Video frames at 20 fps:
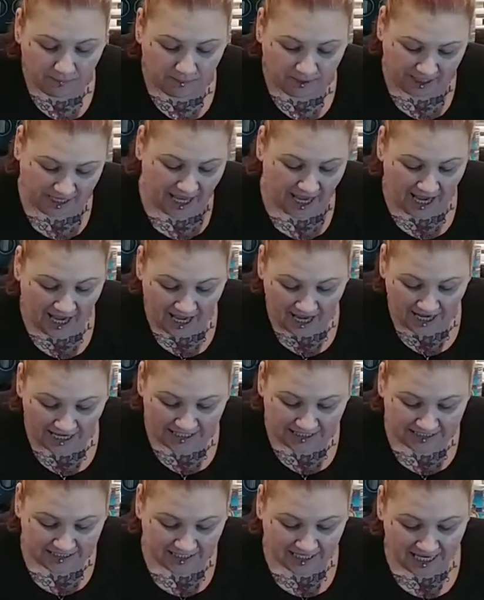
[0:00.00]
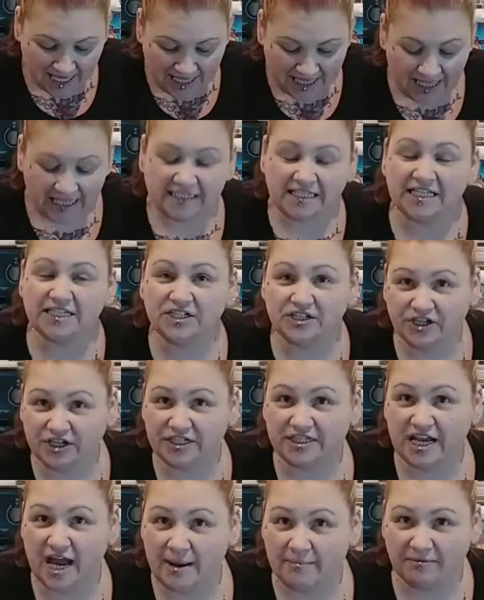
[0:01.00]
because this is a
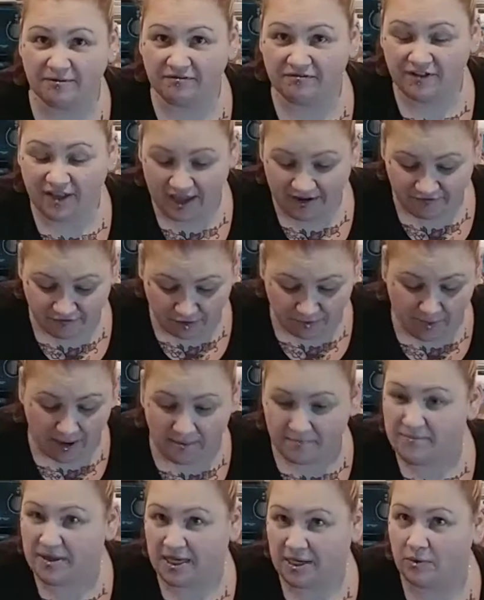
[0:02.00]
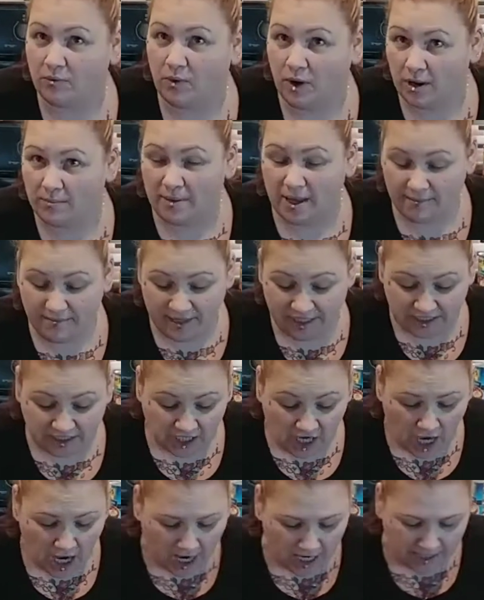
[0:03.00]
good time to flavor my meat while my meat's
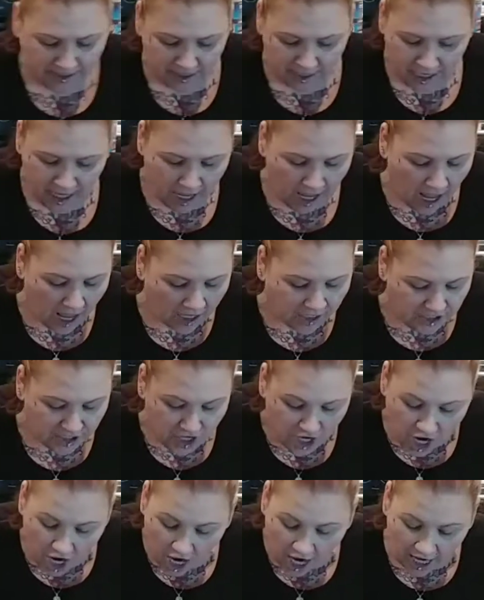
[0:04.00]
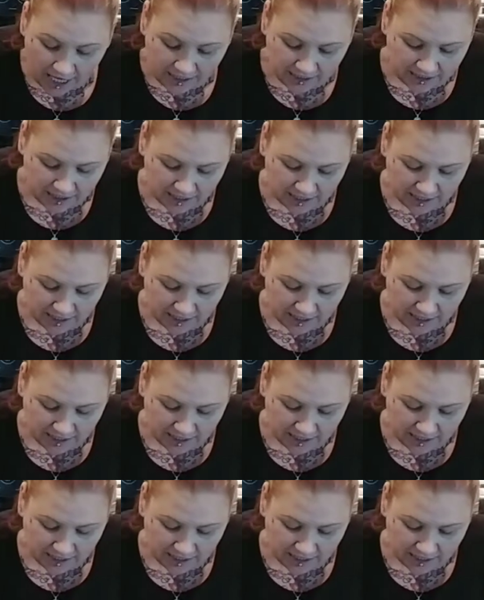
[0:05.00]
hot, not